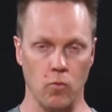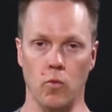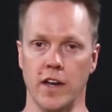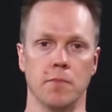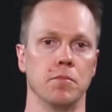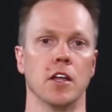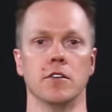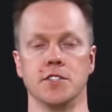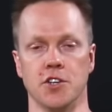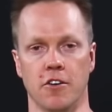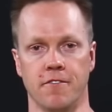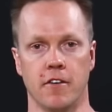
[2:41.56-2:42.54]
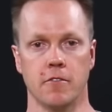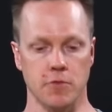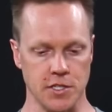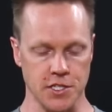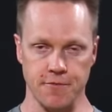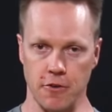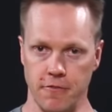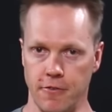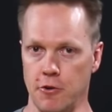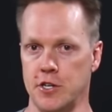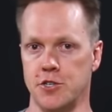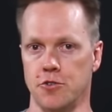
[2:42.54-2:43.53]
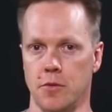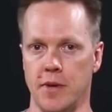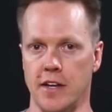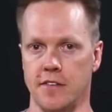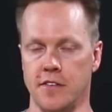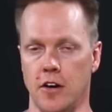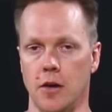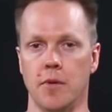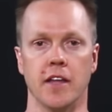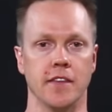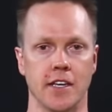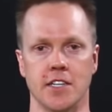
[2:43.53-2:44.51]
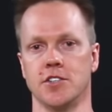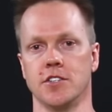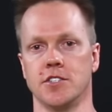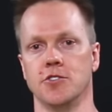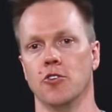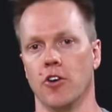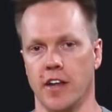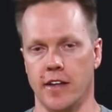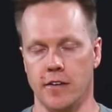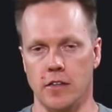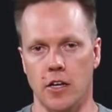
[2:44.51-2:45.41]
when it blows off, which is for a very short amount of time and the engine is not under